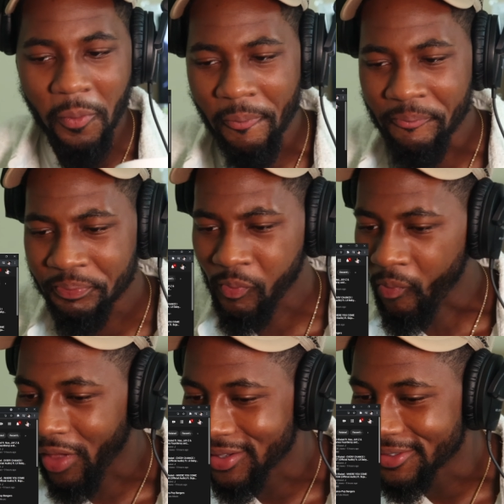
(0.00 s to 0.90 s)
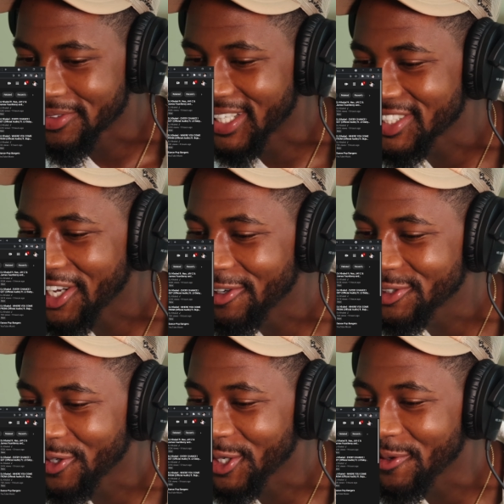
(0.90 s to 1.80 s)
Let it go. Let's go
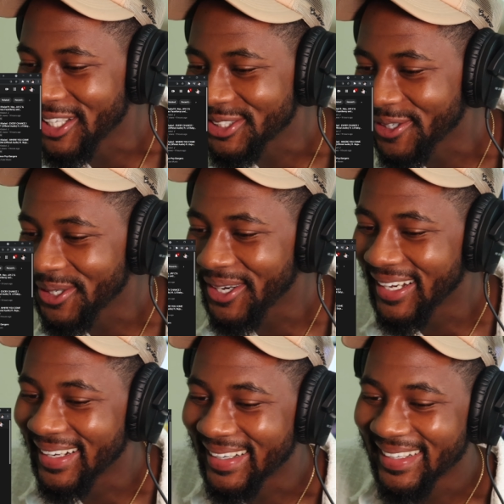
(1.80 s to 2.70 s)
21-21.